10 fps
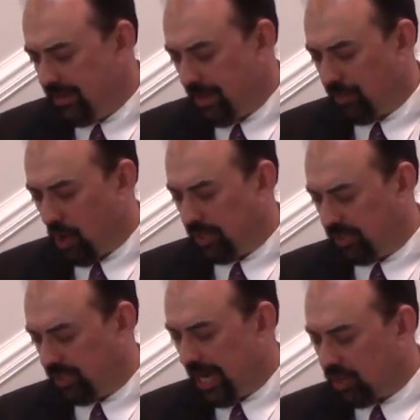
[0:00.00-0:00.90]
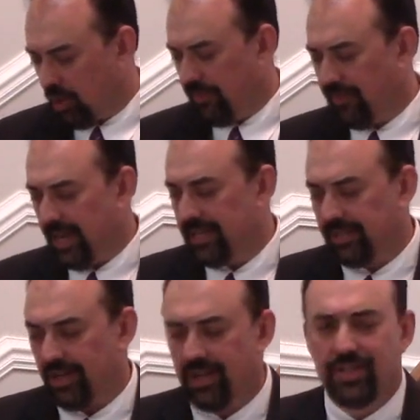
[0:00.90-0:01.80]
a
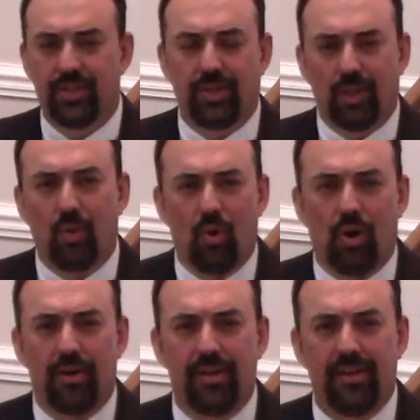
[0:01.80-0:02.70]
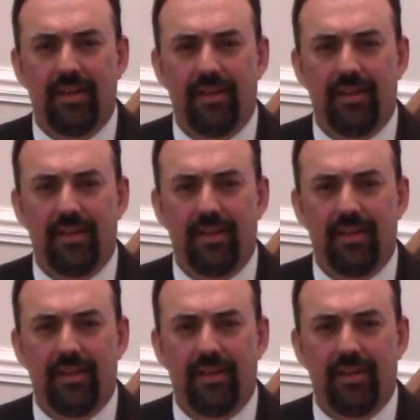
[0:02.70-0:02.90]
sacrifice unto the Lord.